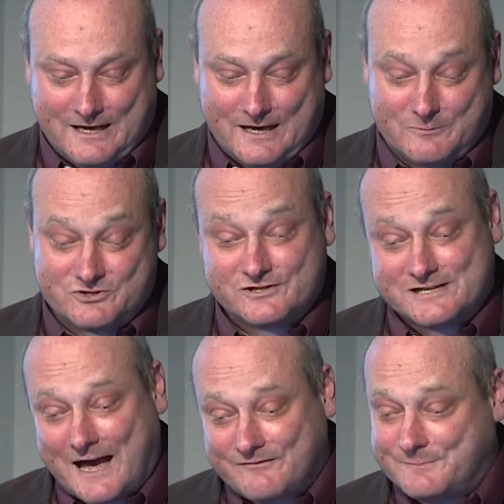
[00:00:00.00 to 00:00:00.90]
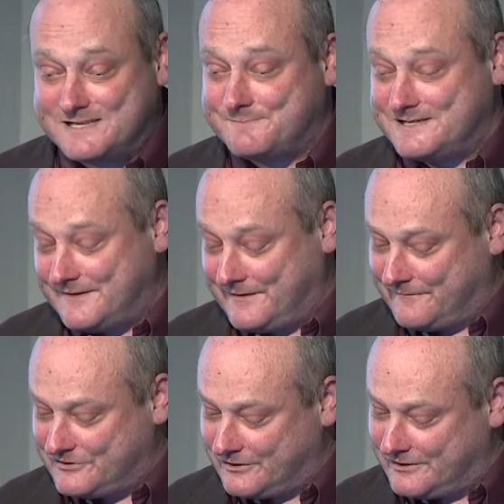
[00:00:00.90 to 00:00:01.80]
which doesn't have to be specific
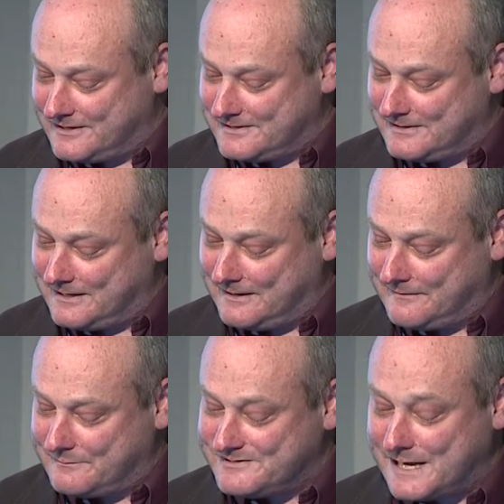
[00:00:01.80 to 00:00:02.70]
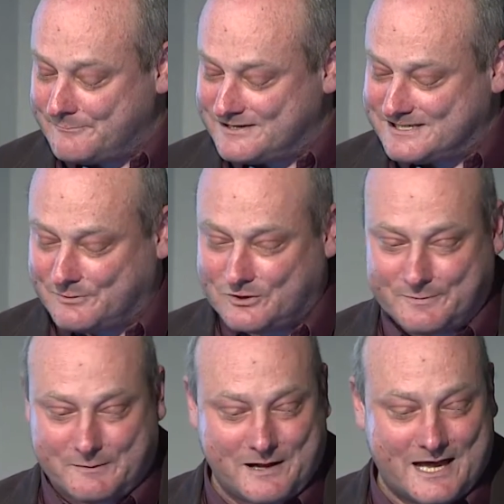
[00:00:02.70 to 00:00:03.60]
for Juncus. The same principle could
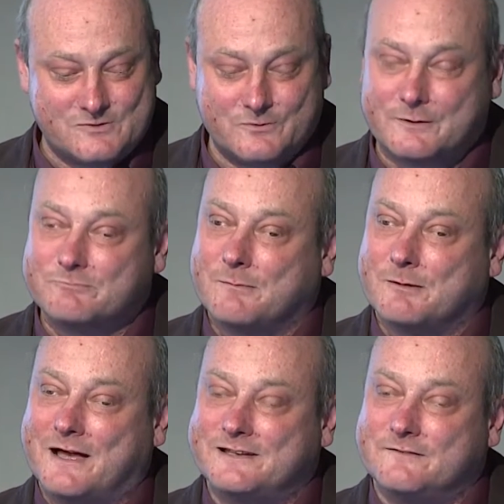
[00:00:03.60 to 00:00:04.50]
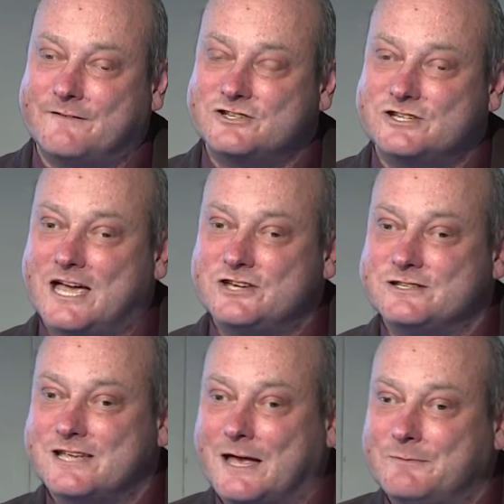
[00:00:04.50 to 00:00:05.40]
be applied to other problematic vegetation
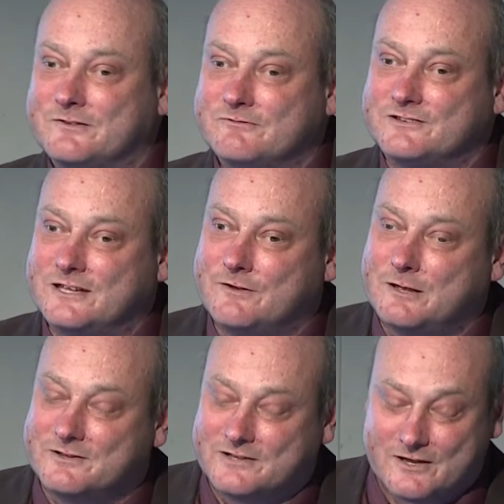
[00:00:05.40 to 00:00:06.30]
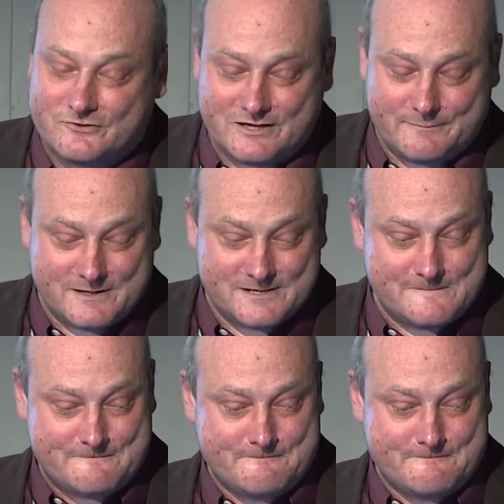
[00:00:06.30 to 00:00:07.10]
types that receive herbicide treatments.